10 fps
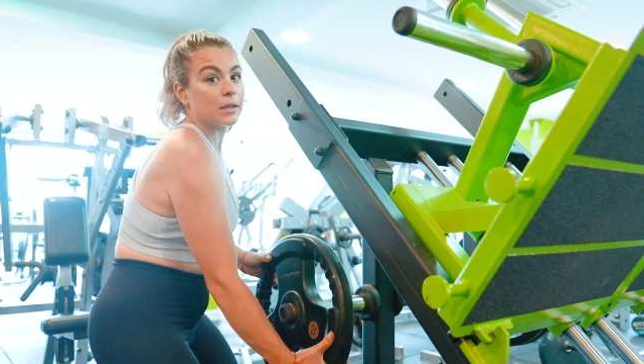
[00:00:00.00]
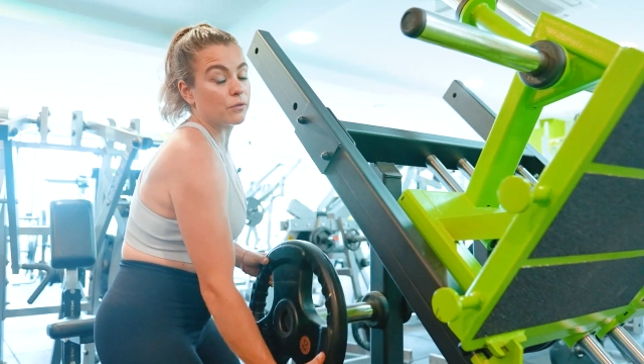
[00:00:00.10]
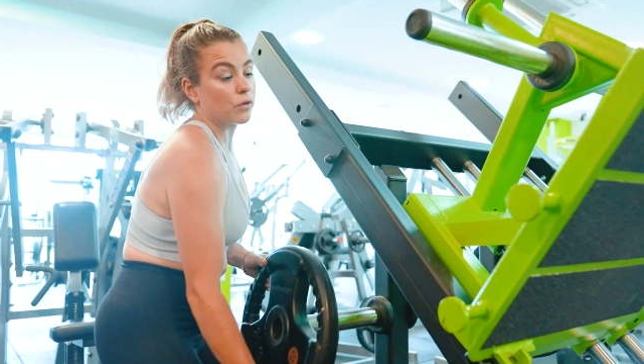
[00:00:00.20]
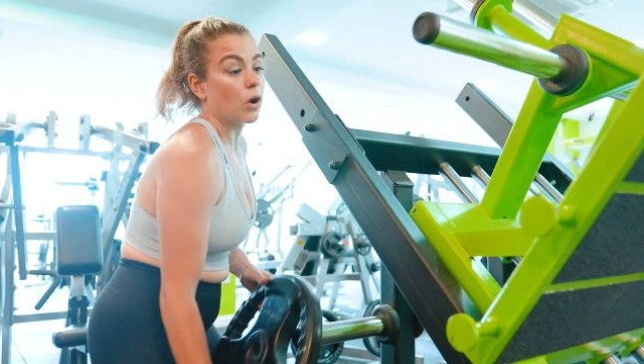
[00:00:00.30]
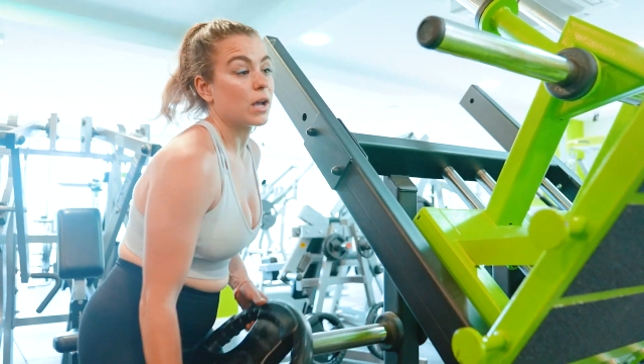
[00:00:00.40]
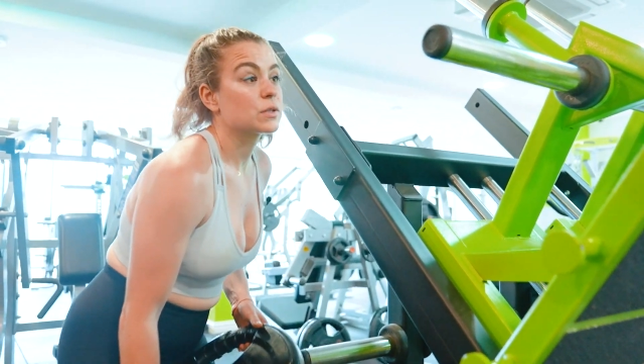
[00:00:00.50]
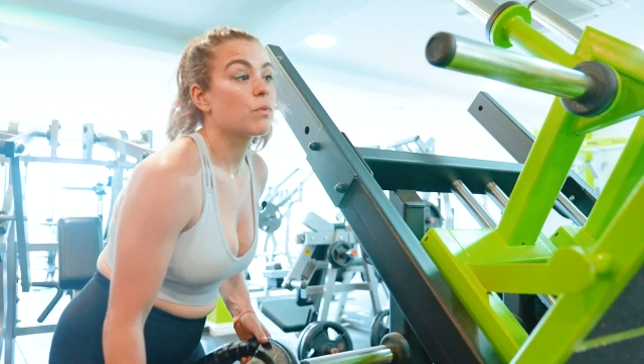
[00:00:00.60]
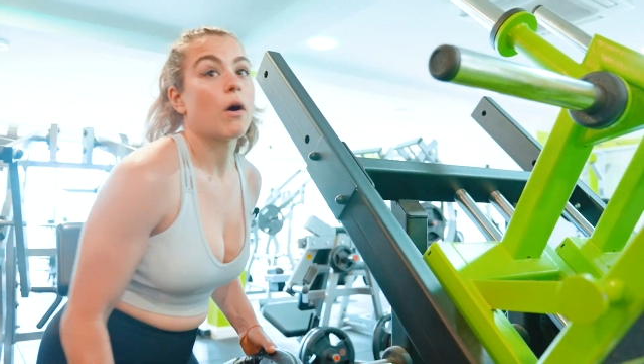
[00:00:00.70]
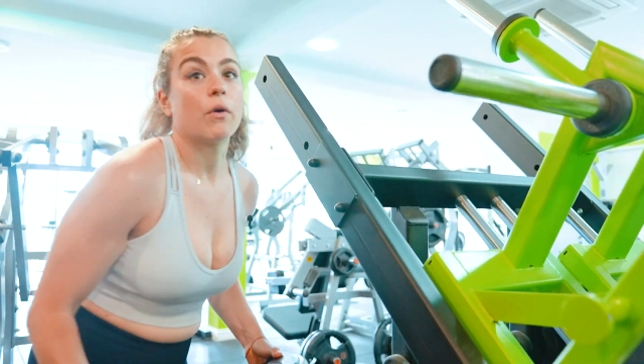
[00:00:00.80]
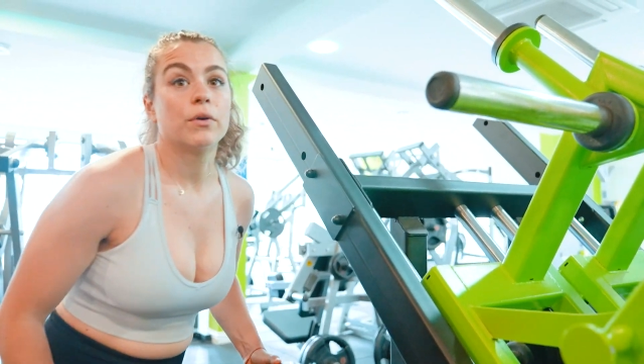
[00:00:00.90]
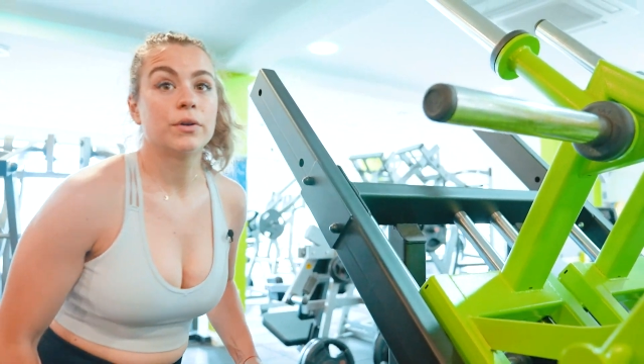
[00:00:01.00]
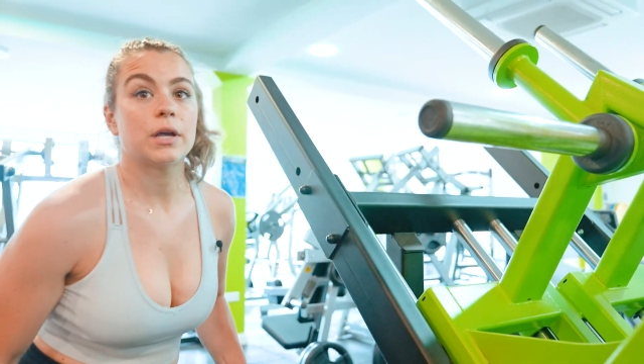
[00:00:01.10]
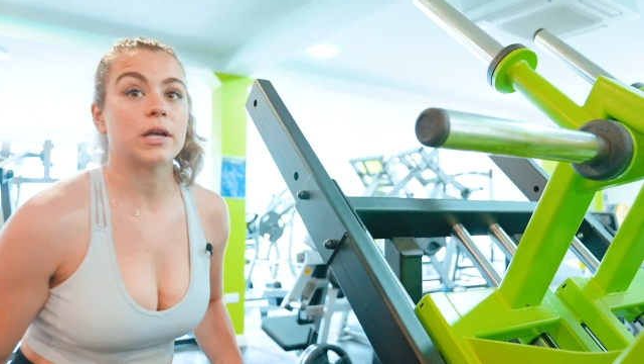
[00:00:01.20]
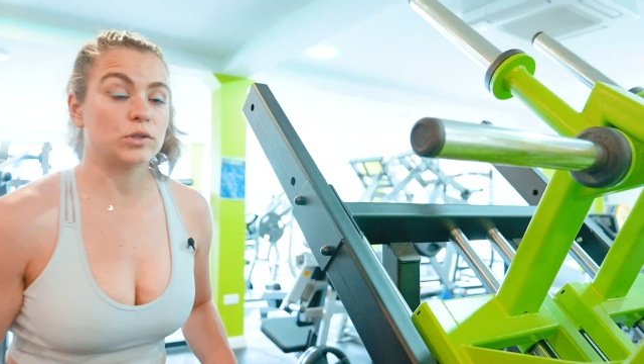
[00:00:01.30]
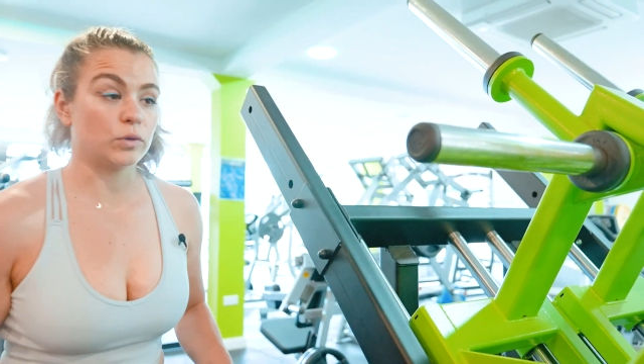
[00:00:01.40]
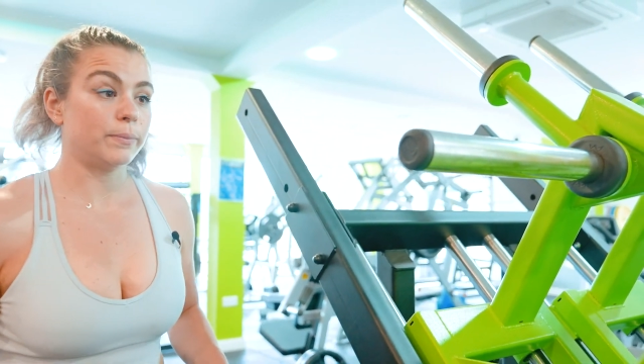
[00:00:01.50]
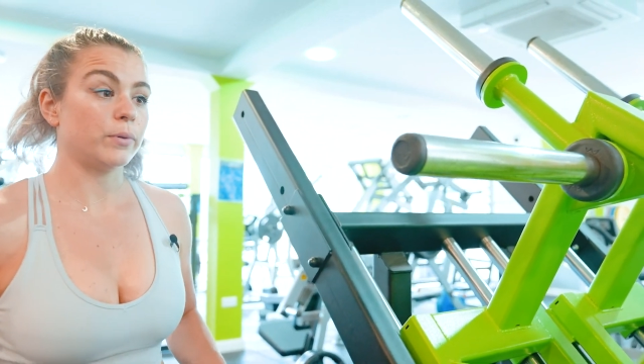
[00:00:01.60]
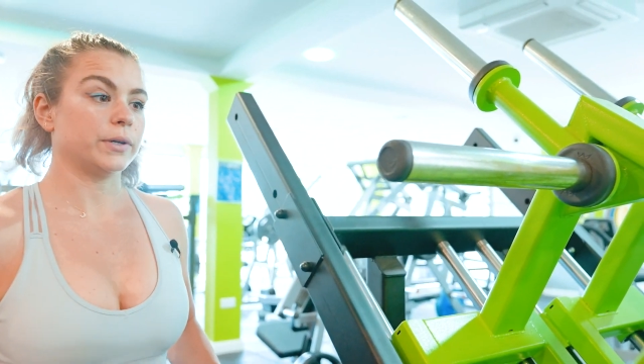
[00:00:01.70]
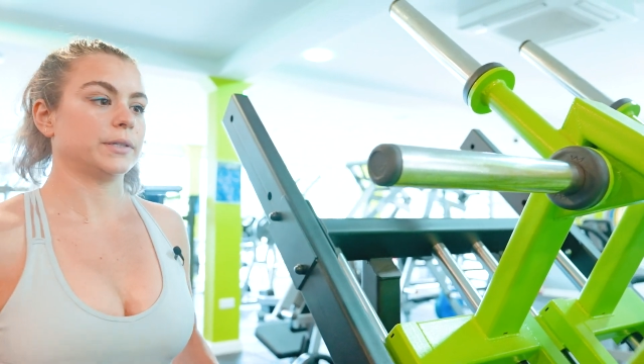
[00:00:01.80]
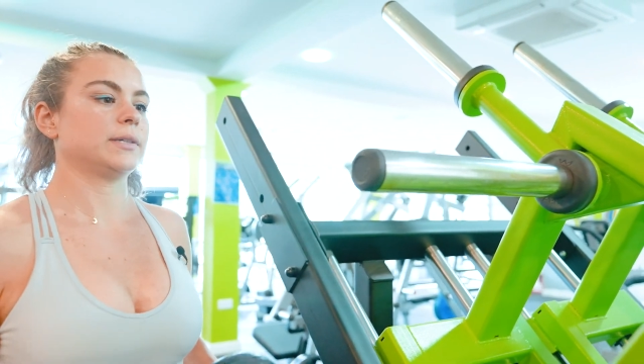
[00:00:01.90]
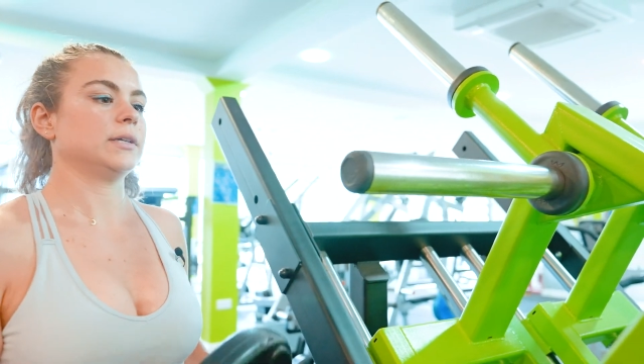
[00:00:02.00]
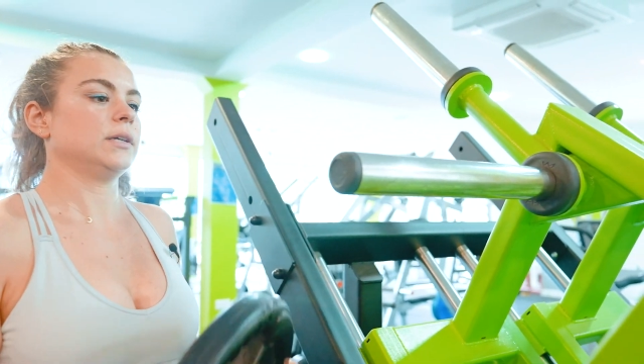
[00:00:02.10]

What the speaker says: You've got as well support